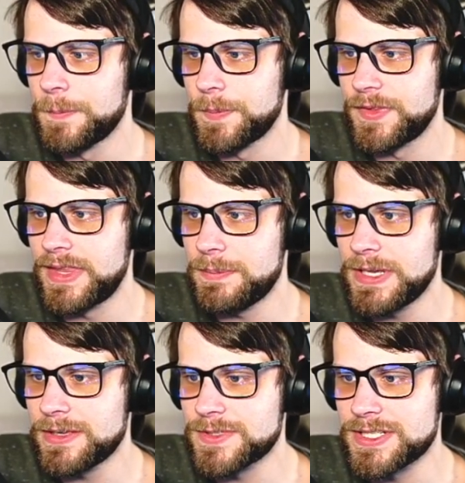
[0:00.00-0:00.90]
that
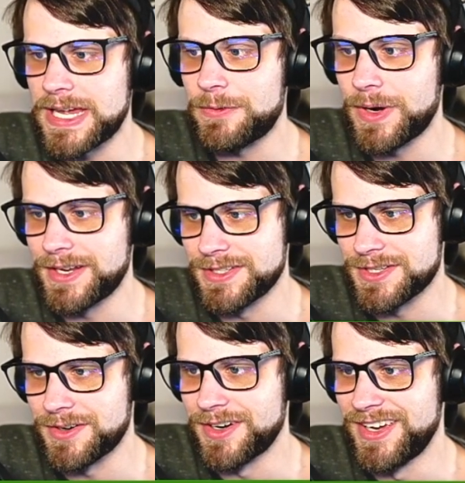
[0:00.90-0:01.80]
becomes a
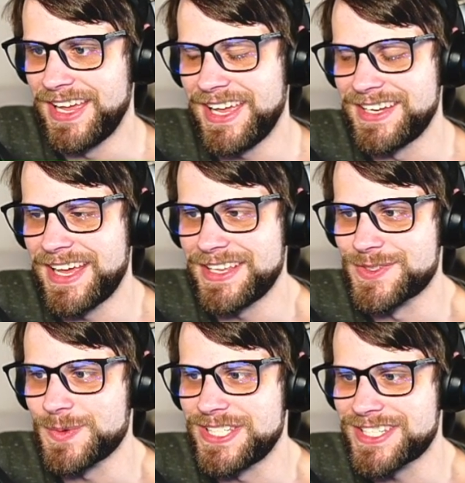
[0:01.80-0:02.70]
Tyranitar, and as
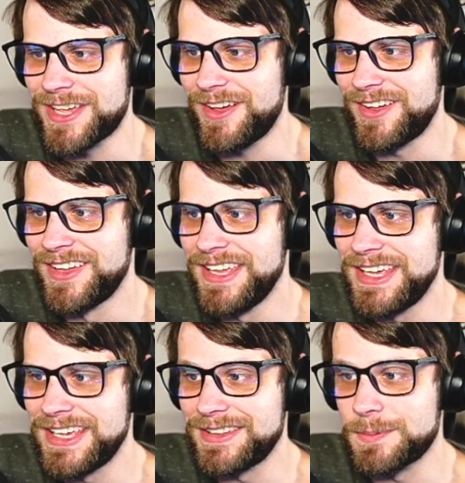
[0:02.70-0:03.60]
we saw
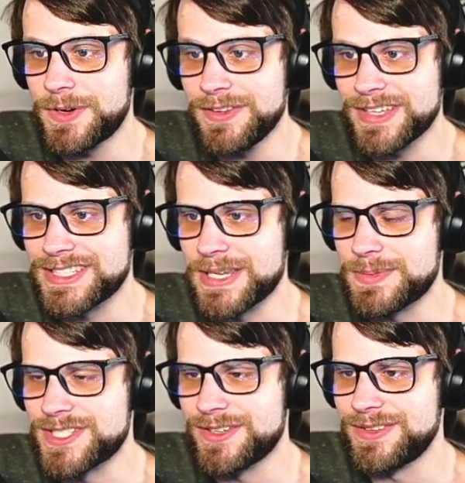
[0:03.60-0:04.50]
in the previous
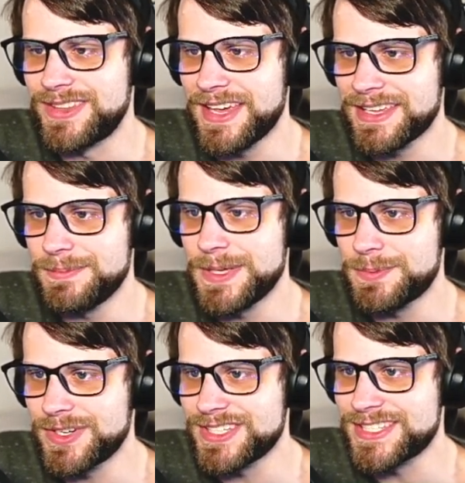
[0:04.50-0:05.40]
episode, that can be
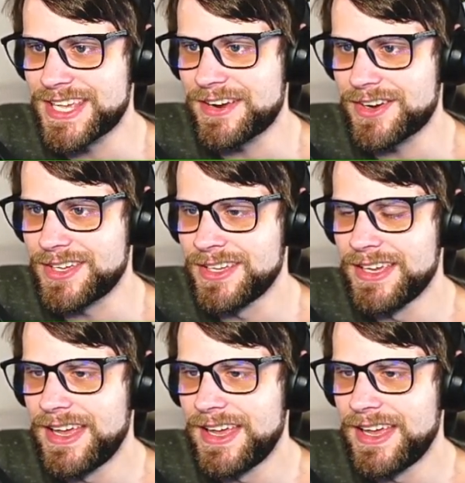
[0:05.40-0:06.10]
pretty scary.